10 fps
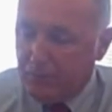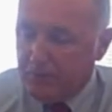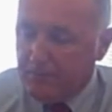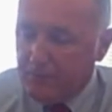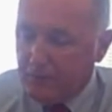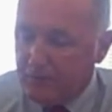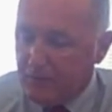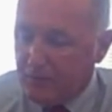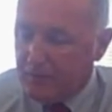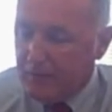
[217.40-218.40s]
putting a
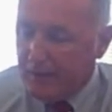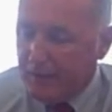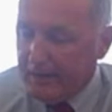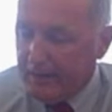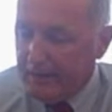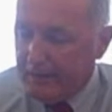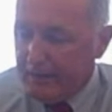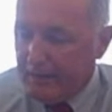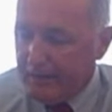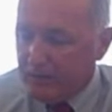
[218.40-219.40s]
military guy
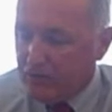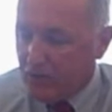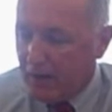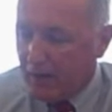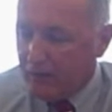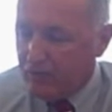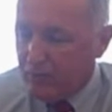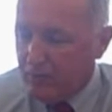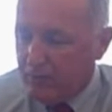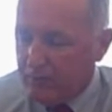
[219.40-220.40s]
in
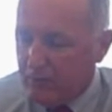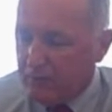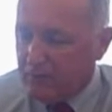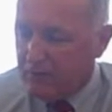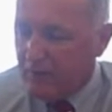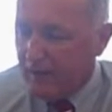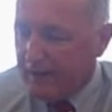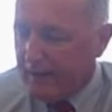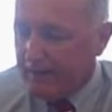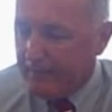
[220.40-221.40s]
charge of the
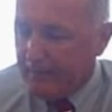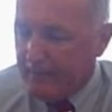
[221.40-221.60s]
CIA.